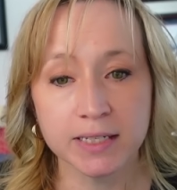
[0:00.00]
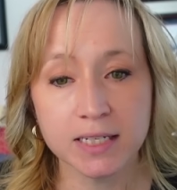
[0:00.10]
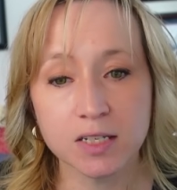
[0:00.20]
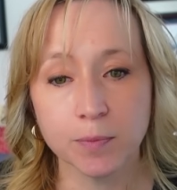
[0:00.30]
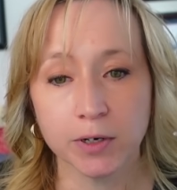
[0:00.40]
is
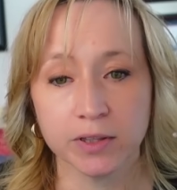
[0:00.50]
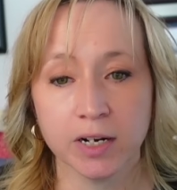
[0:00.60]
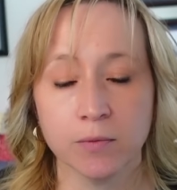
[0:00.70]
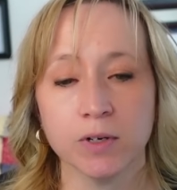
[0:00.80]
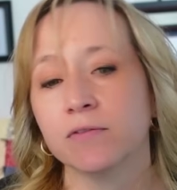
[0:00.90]
the part that I
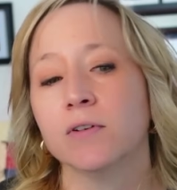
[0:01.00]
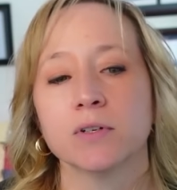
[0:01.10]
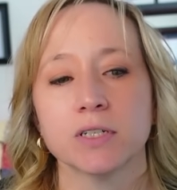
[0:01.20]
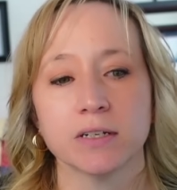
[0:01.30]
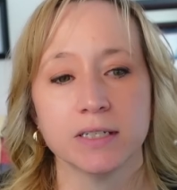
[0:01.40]
want to
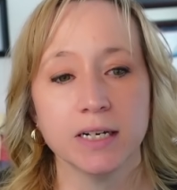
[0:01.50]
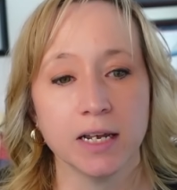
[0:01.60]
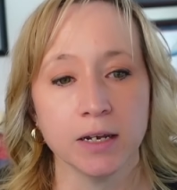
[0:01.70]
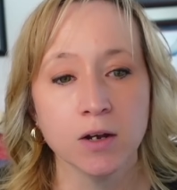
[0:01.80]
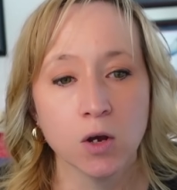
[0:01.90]
focus on today.